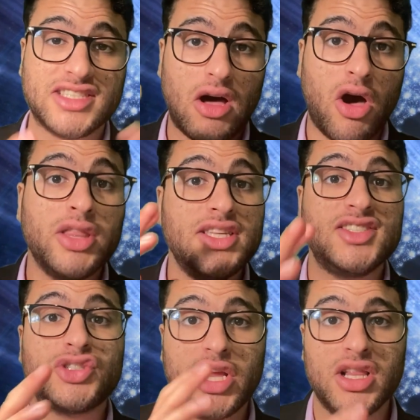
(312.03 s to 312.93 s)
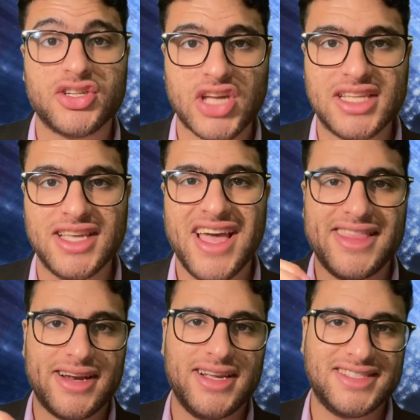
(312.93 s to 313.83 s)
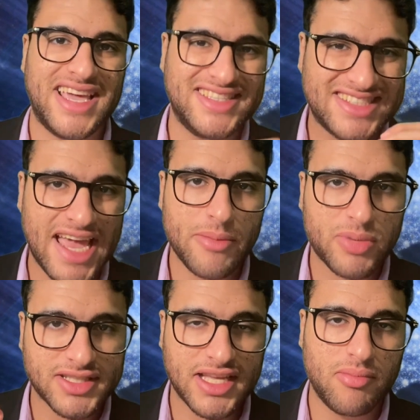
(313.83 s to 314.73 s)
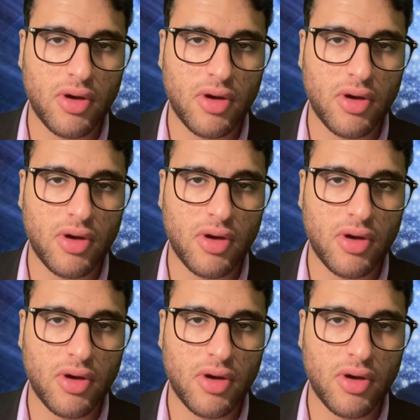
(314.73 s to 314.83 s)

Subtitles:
Now, on these trade alerts, guys, there is a 10%